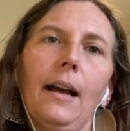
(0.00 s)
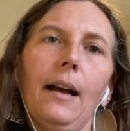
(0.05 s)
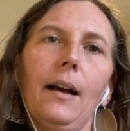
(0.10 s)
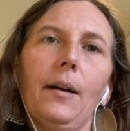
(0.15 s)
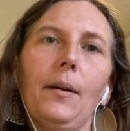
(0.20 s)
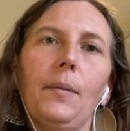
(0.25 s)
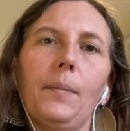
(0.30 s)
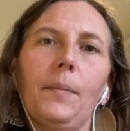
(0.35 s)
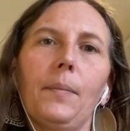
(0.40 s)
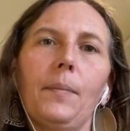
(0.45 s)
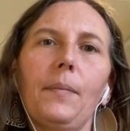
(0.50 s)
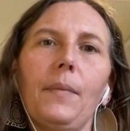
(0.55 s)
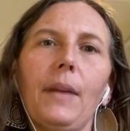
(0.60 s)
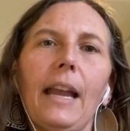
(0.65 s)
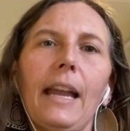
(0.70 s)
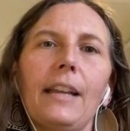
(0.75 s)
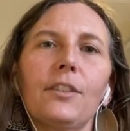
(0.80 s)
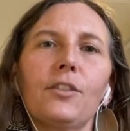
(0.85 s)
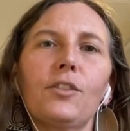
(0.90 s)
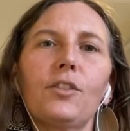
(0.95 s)

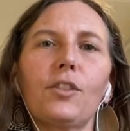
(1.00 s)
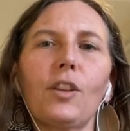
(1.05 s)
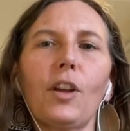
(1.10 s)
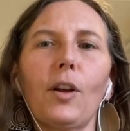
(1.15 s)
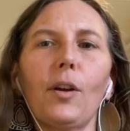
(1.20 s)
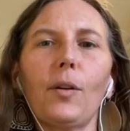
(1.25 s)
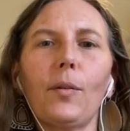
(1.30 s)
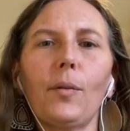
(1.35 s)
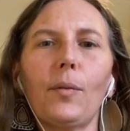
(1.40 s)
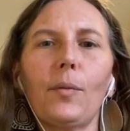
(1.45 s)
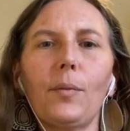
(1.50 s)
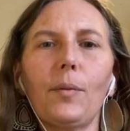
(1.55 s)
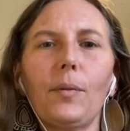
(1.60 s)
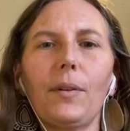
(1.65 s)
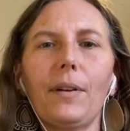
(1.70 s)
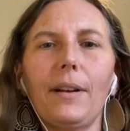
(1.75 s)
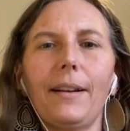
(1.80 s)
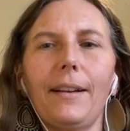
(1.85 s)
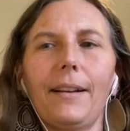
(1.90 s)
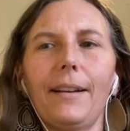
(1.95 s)
And so